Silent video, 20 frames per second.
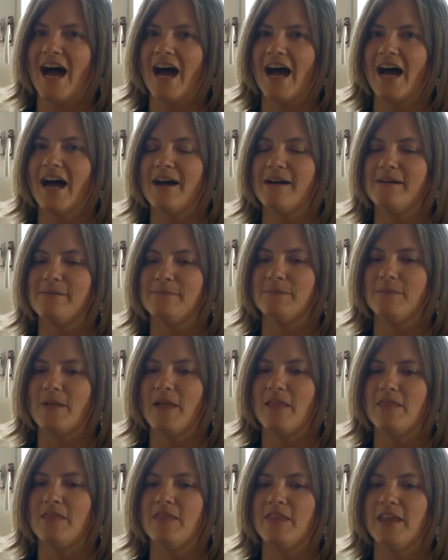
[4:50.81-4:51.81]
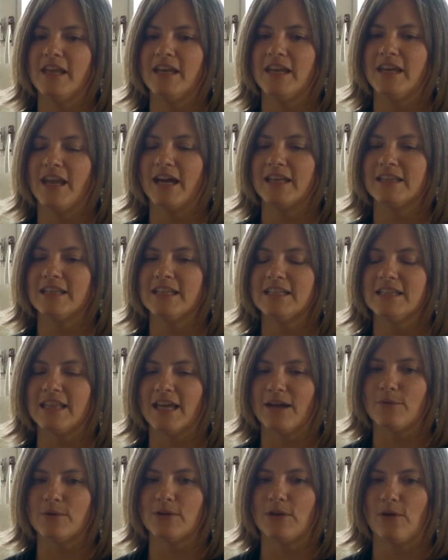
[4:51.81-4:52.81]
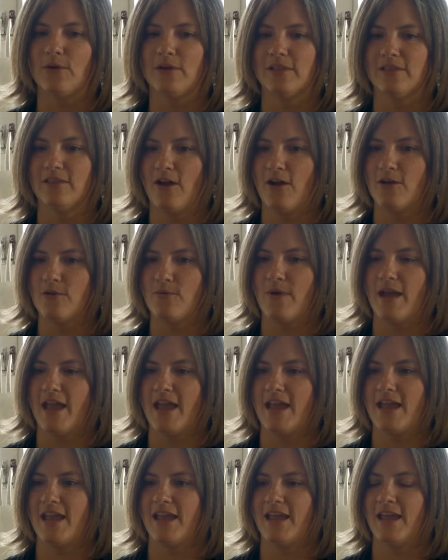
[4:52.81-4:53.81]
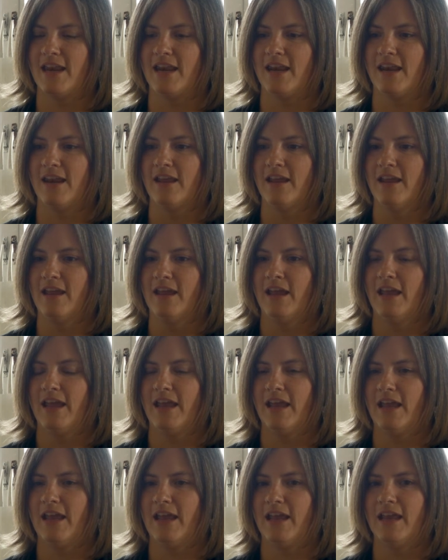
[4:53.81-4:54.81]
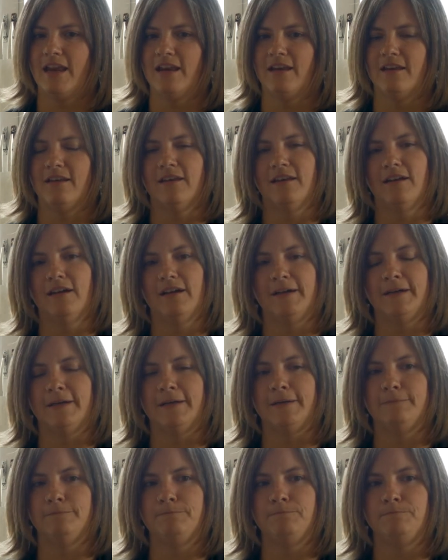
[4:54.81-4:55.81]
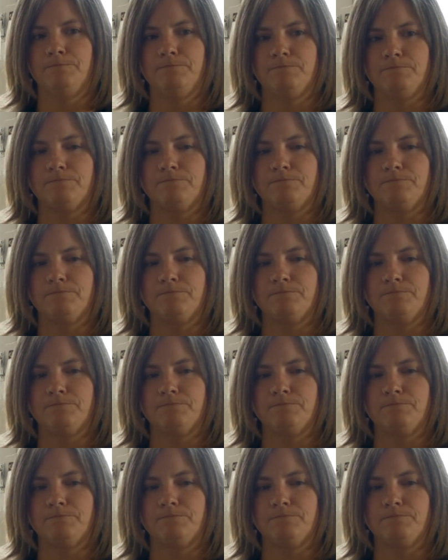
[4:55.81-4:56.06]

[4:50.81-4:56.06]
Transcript: Then I think that would go a long way in kind